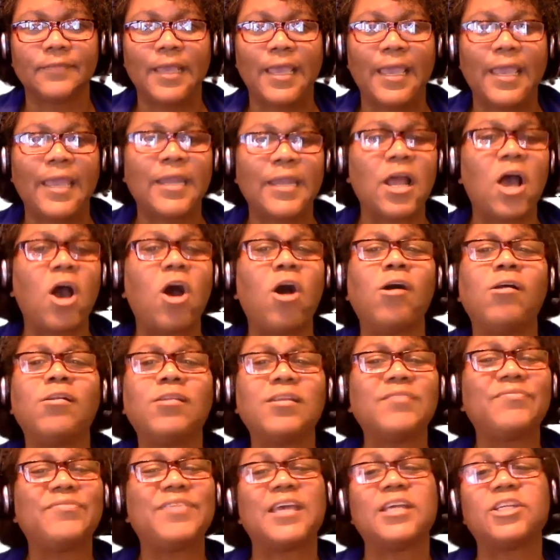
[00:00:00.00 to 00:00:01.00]
And
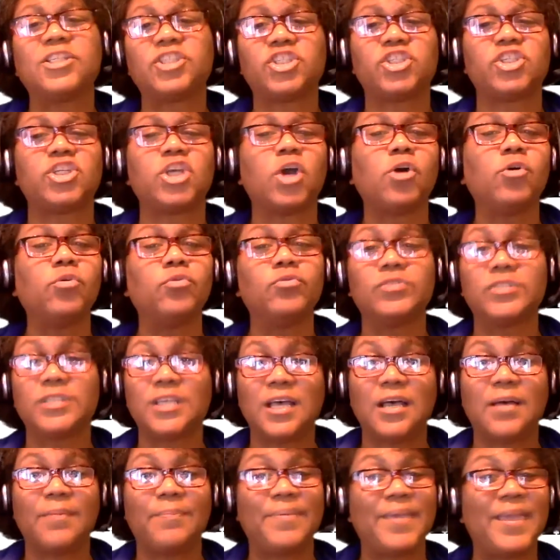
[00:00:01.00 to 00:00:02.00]
all of that shows
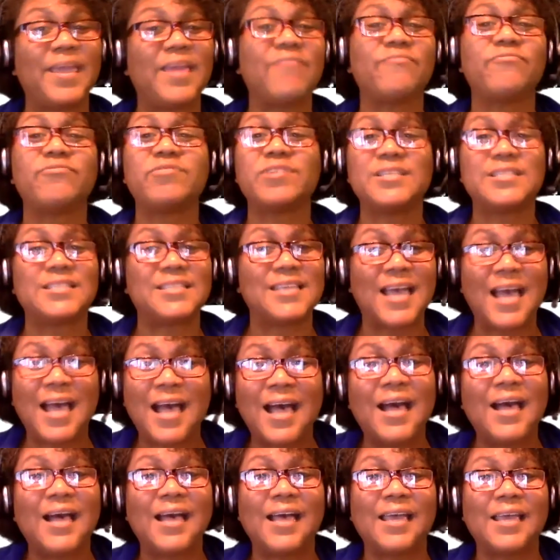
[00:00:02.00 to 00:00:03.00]
up every
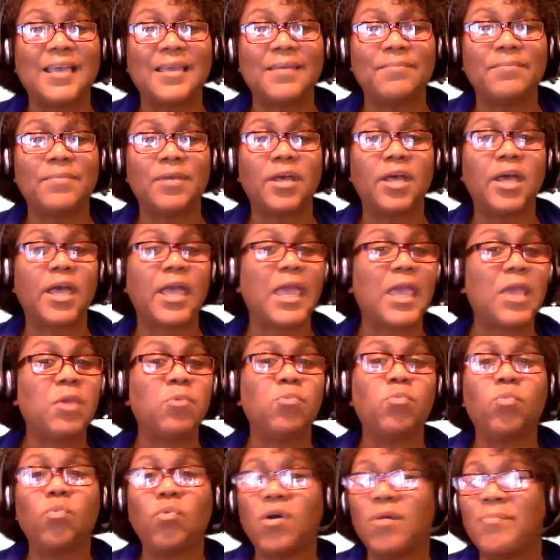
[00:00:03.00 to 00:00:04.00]
time
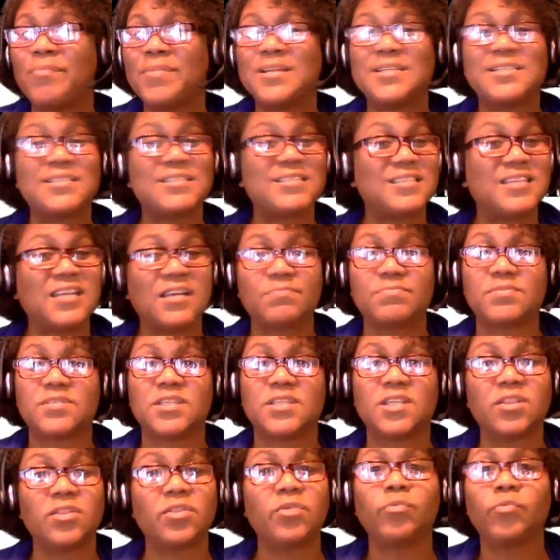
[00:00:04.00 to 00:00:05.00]
a woman steps
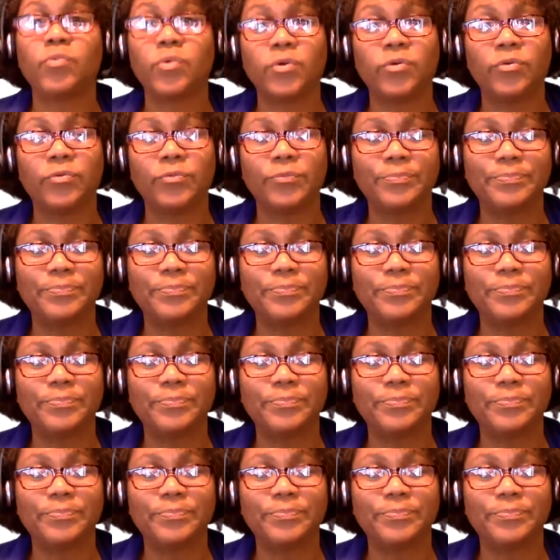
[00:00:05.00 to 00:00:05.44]
in the room.